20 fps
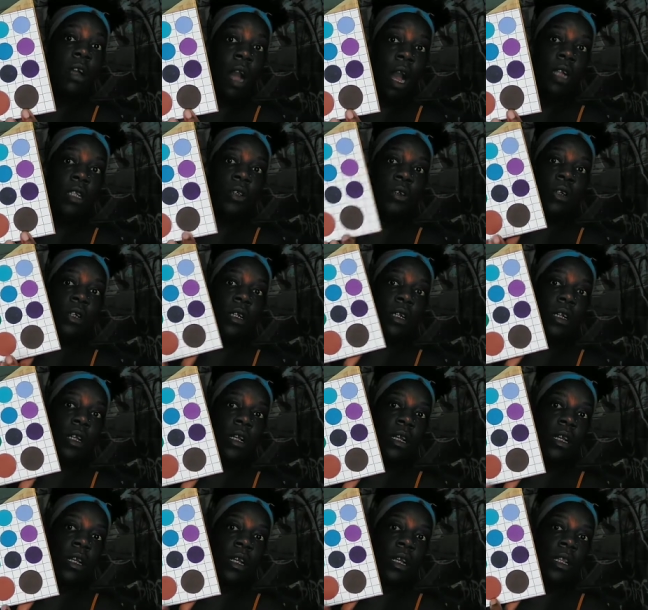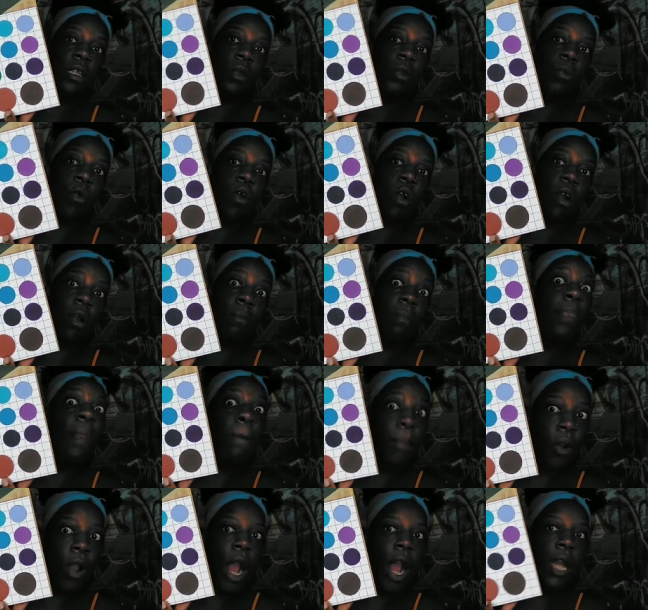contour, the warm,
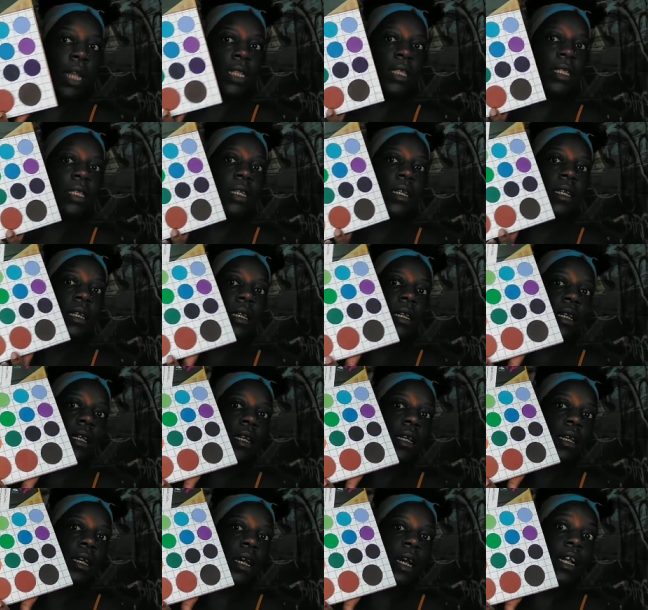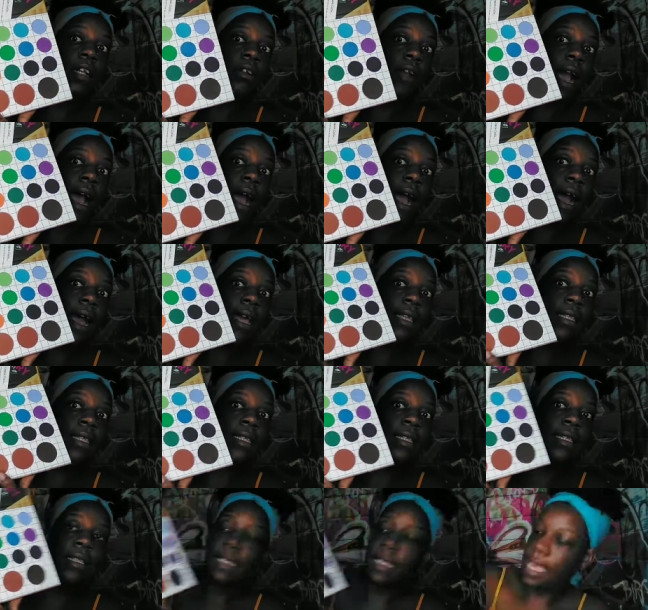bronze, under eyes,
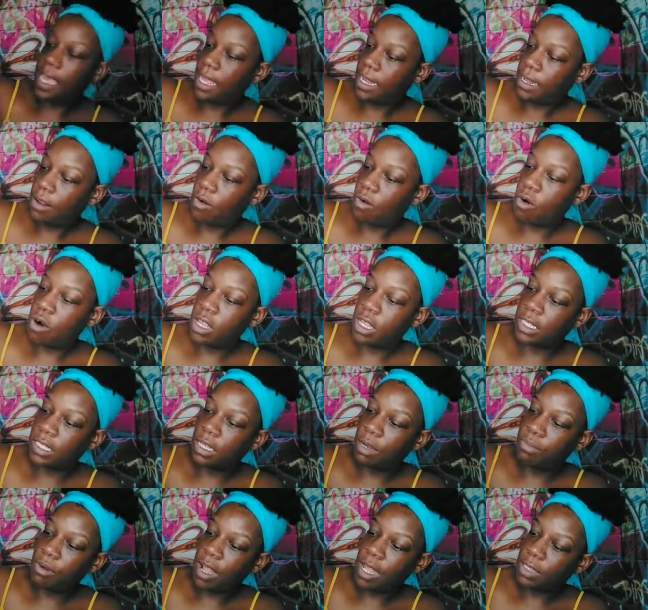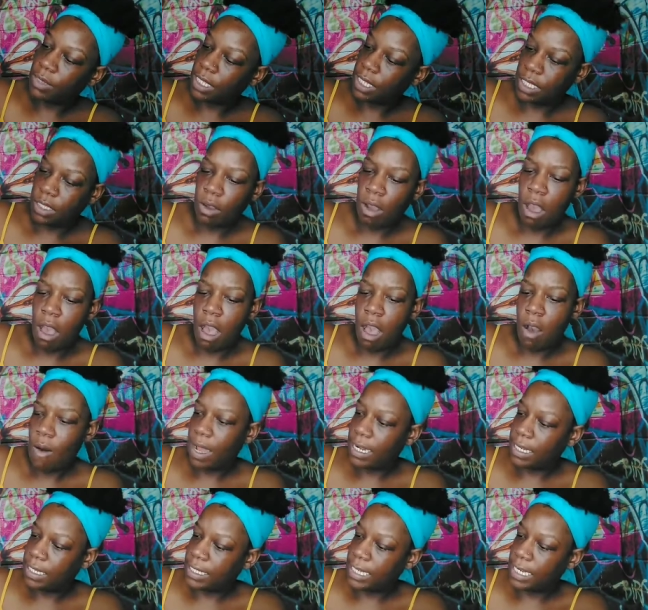set, or you can still bronze with these two. Oh,
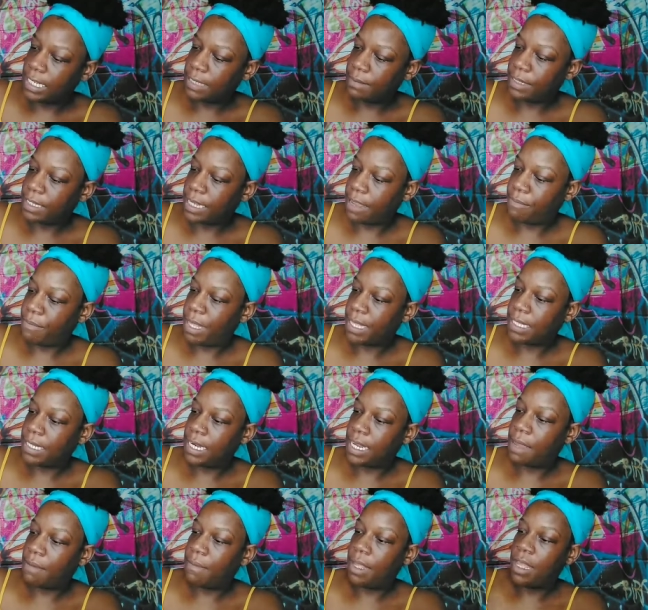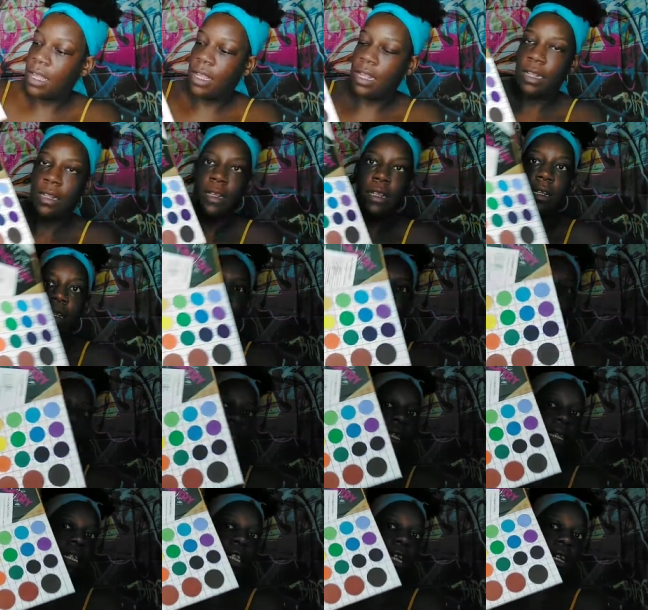I done touched some stuff, messing it up.
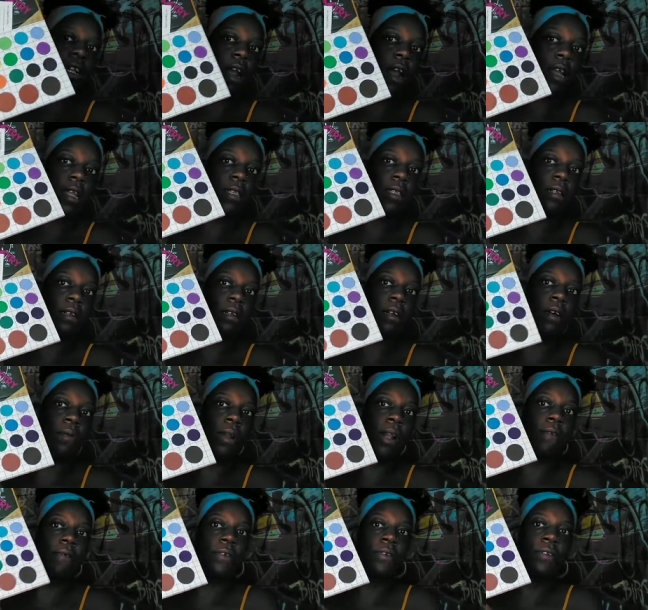Set your under eyes, whatever.